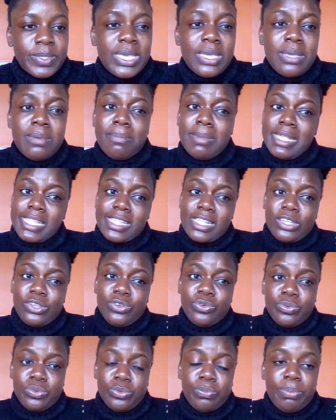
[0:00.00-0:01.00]
key
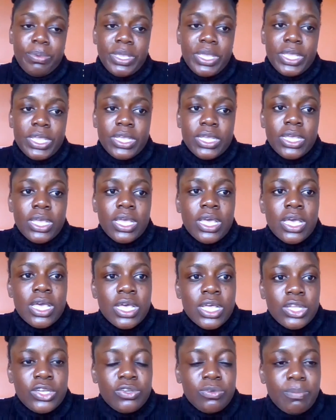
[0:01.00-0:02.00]
message would be
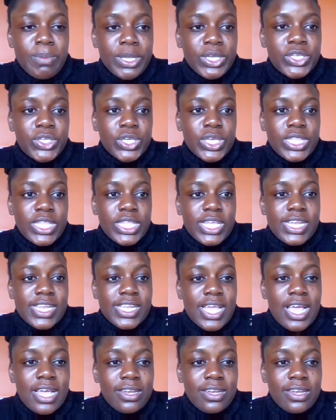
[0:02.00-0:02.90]
to make sure that